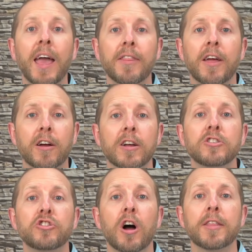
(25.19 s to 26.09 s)
Hey there,
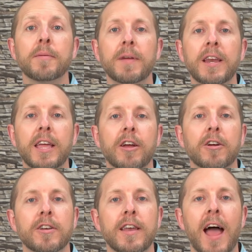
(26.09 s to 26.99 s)
Jonathan Beatty
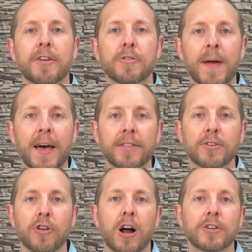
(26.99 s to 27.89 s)
here,
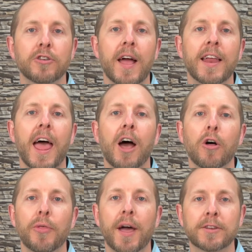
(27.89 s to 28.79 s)
naturopathic doctor and
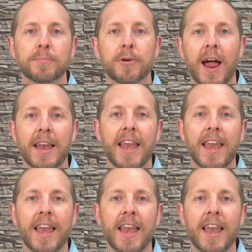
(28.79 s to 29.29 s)
health expert at